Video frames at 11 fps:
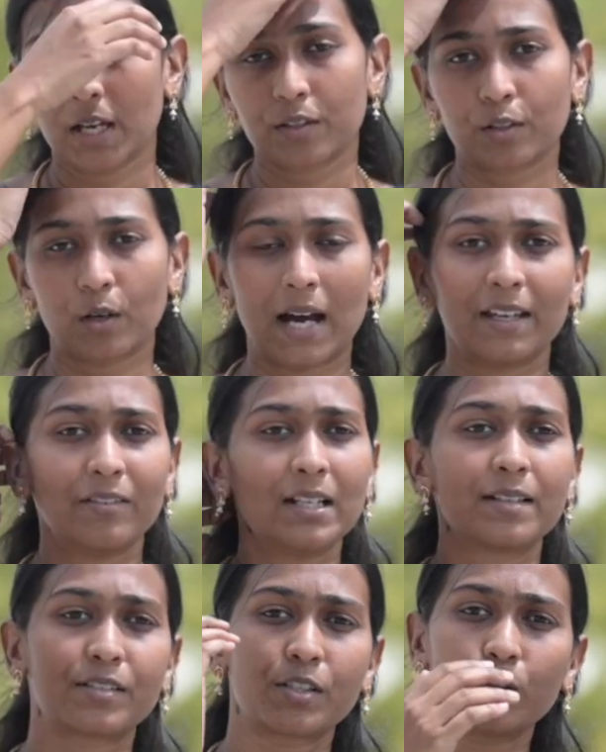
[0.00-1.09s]
So I will
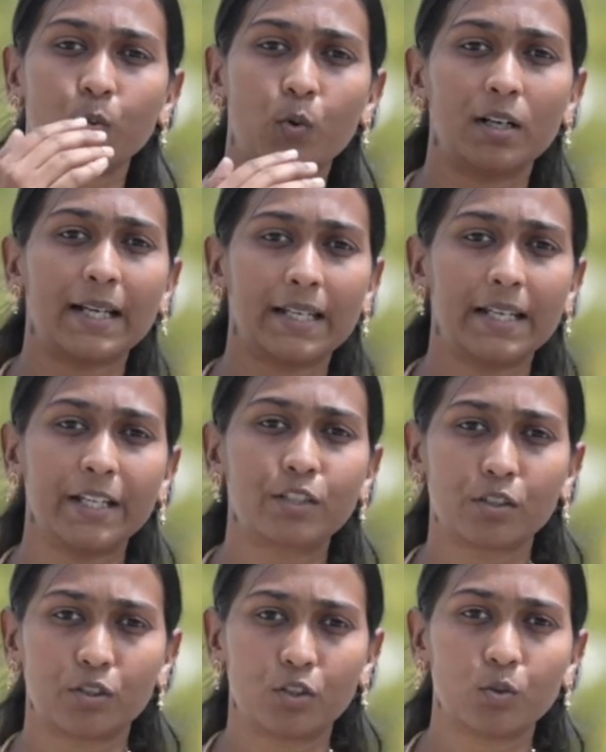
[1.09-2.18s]
list out what I need
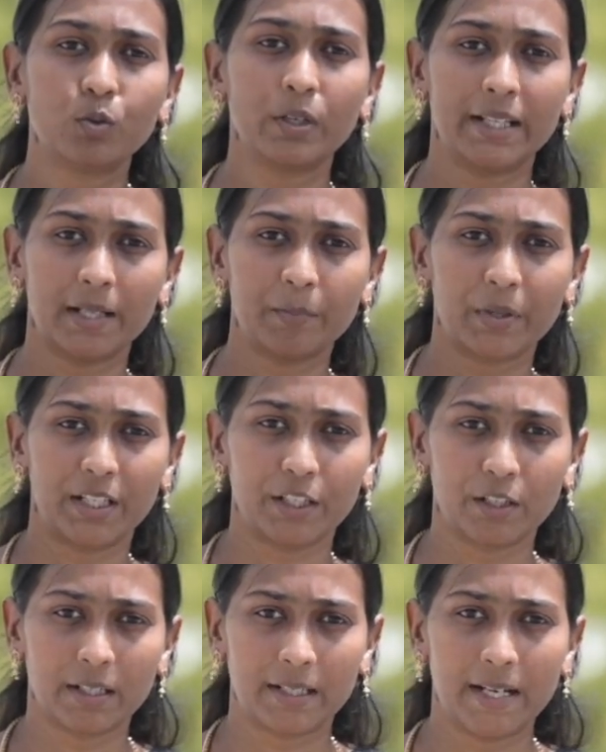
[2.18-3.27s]
to do in that
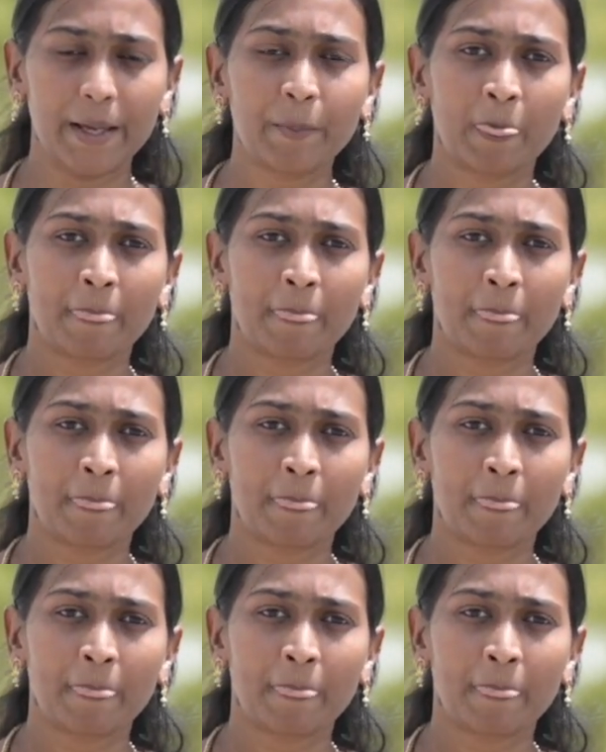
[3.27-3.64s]
particular day,